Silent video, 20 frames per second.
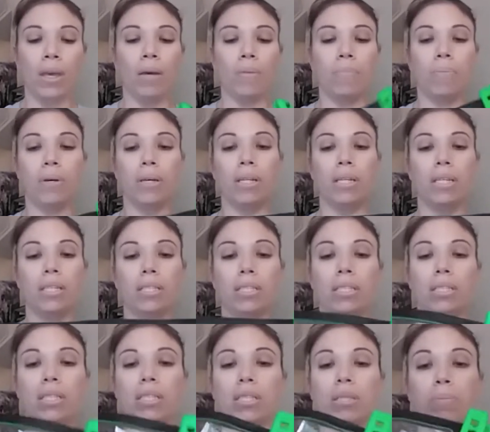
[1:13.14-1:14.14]
But it's
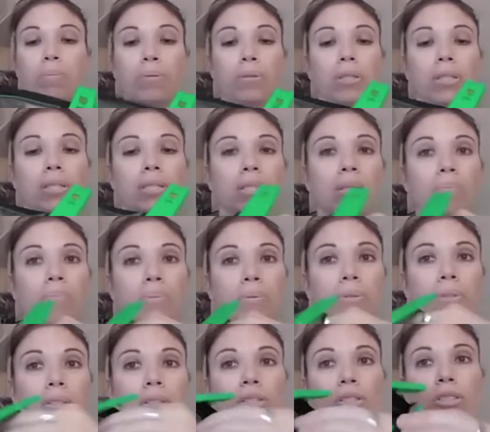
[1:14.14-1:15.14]
it's pretty simple.
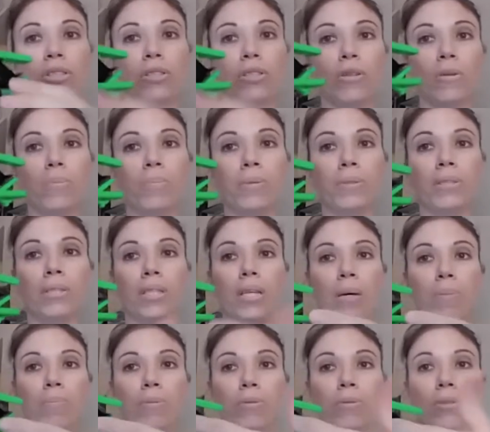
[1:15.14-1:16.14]
It just opens
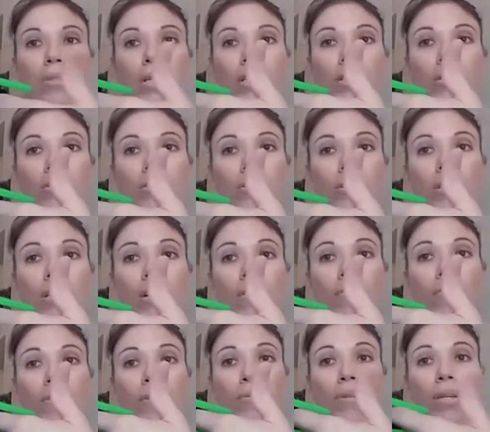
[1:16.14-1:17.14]
up. You slide your cell
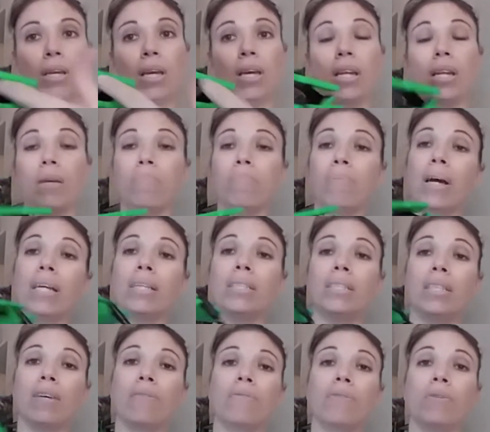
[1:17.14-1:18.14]
phone in, and my
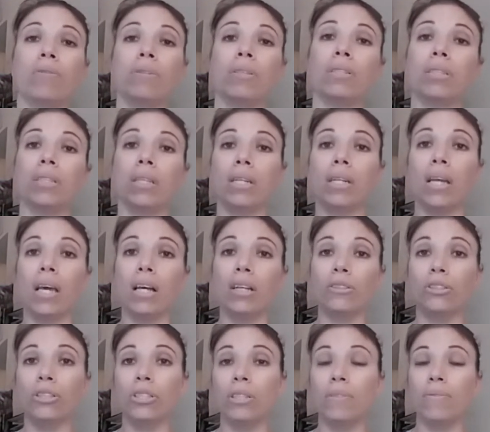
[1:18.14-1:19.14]
cell phone is an
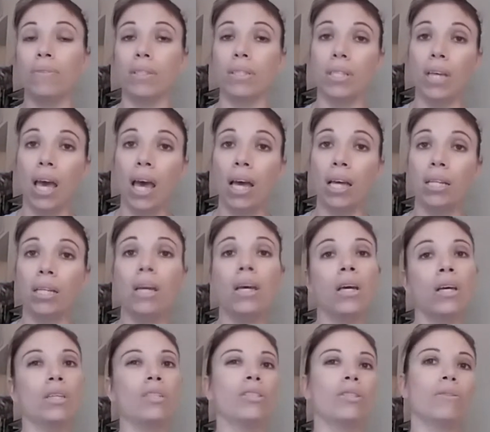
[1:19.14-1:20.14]
LG V10,
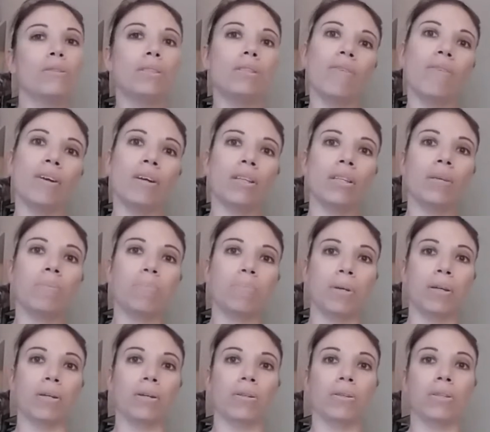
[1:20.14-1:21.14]
so it's fairly
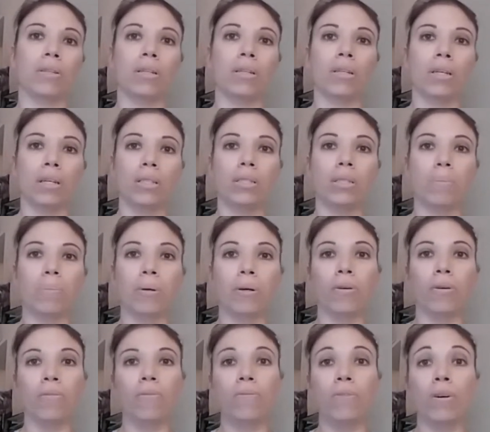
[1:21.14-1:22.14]
bigger than a
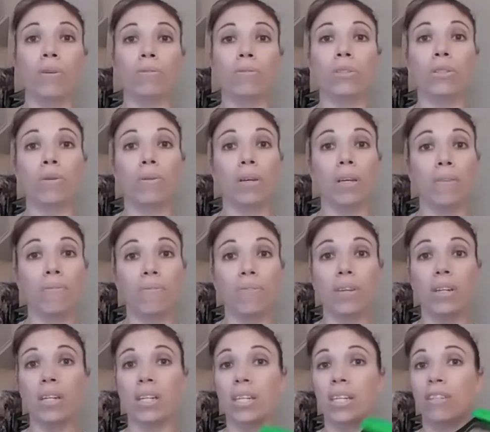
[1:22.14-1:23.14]
typical phone, so it
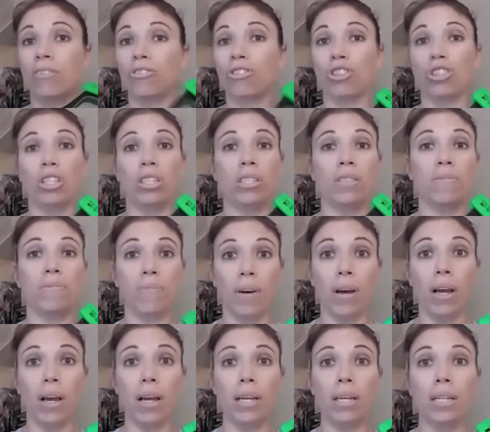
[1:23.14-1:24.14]
fit in here just
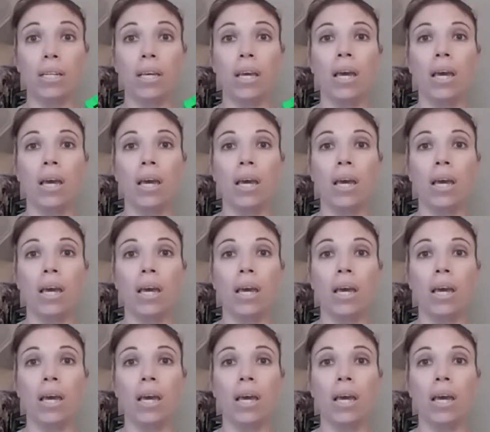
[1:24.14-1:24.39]
fine.